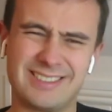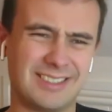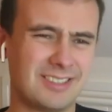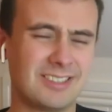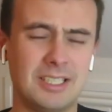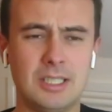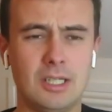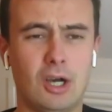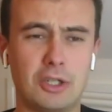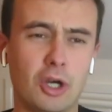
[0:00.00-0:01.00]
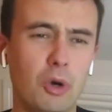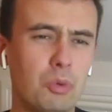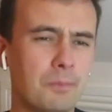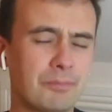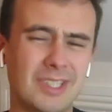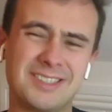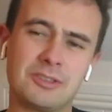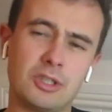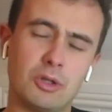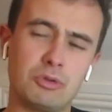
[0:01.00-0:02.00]
And I know,
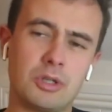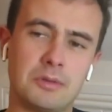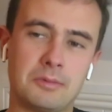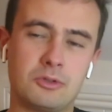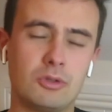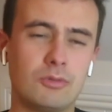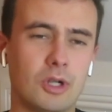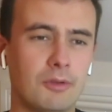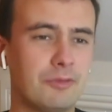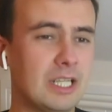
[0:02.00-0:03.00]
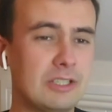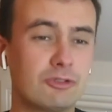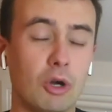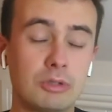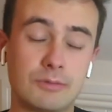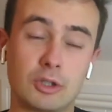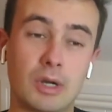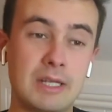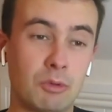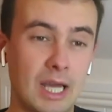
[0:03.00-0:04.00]
you know, juvenile fillies don't have a
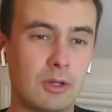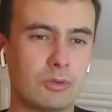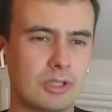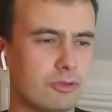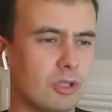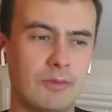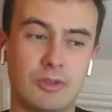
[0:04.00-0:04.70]
great record in the Triumph.